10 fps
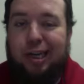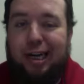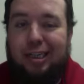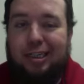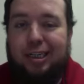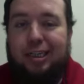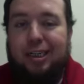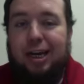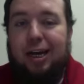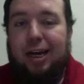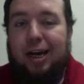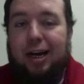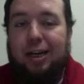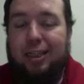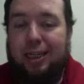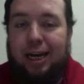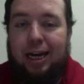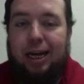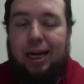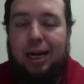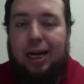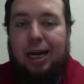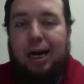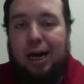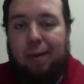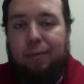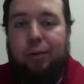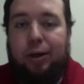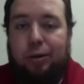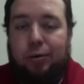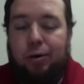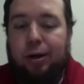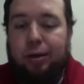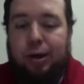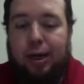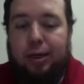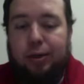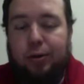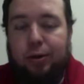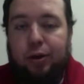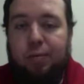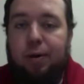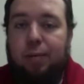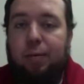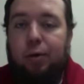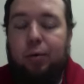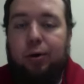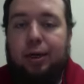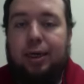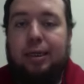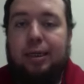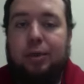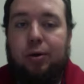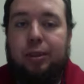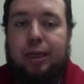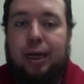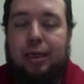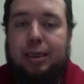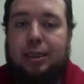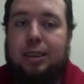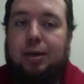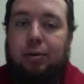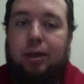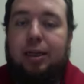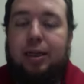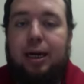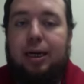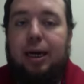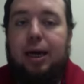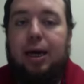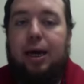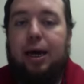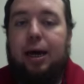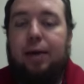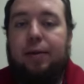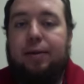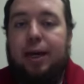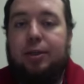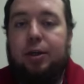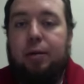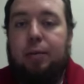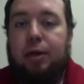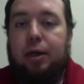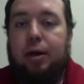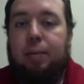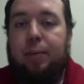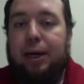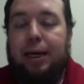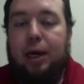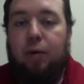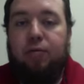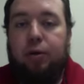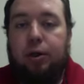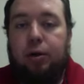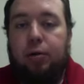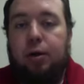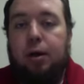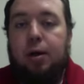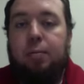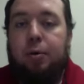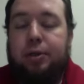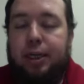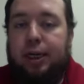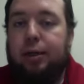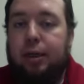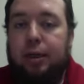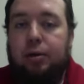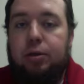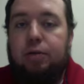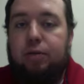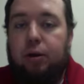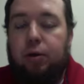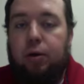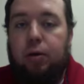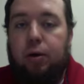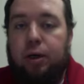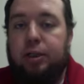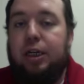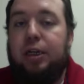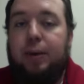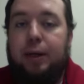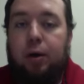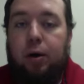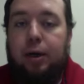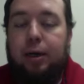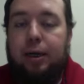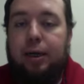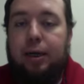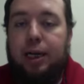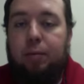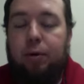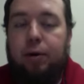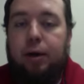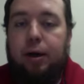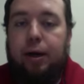analysis today, but we do want to try to do a little bit more work in discourse analysis, because I really think that that's going to be a big help for you, particularly those of you who are continuing on in Hebrew,